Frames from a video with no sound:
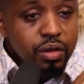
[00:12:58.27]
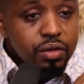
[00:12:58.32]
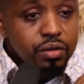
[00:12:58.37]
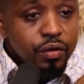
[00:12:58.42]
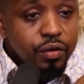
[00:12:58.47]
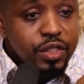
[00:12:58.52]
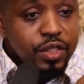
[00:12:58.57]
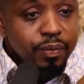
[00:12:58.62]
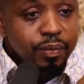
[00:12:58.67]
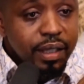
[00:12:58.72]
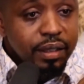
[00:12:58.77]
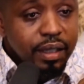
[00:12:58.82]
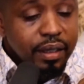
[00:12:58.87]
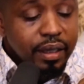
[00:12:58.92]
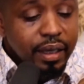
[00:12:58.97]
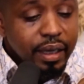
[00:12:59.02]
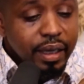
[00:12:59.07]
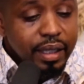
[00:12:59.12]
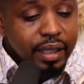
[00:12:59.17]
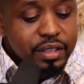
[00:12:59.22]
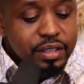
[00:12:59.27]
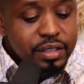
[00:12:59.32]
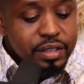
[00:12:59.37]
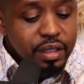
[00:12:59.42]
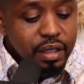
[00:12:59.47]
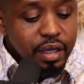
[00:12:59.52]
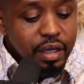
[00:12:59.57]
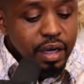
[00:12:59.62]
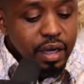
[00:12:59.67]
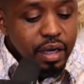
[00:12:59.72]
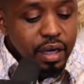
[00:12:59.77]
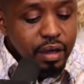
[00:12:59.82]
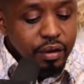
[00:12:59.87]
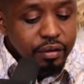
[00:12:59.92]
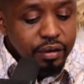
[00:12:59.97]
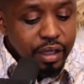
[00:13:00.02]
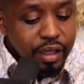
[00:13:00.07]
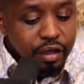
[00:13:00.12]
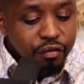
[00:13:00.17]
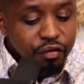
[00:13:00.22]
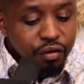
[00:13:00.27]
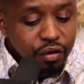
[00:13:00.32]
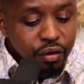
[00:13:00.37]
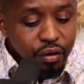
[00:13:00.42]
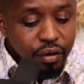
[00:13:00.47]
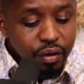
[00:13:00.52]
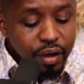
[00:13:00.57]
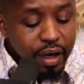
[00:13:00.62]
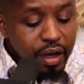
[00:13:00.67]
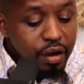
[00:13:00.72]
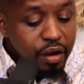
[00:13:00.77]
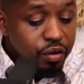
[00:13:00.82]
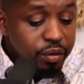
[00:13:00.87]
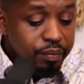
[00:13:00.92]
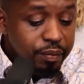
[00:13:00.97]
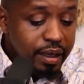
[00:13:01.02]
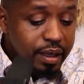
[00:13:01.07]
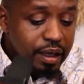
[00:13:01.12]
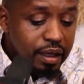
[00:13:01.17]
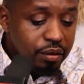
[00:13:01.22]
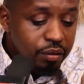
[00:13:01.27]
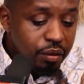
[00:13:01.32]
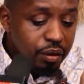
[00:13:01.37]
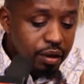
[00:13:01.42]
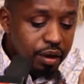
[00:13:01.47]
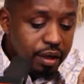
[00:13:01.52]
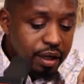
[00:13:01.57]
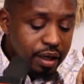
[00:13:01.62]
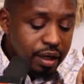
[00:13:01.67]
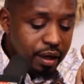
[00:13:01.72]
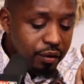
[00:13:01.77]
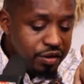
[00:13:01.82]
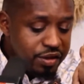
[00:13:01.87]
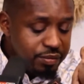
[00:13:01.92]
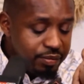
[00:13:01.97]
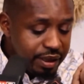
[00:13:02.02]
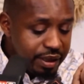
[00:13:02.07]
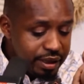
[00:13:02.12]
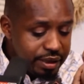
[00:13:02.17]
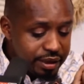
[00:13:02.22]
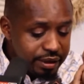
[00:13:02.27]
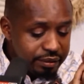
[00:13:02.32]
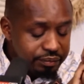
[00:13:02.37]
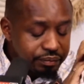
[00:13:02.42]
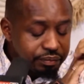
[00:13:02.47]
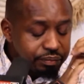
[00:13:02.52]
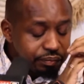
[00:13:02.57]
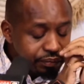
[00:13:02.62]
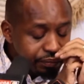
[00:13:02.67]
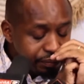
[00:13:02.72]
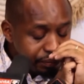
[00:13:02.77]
So we spent the night on that floor. I could barely walk. I was bleeding.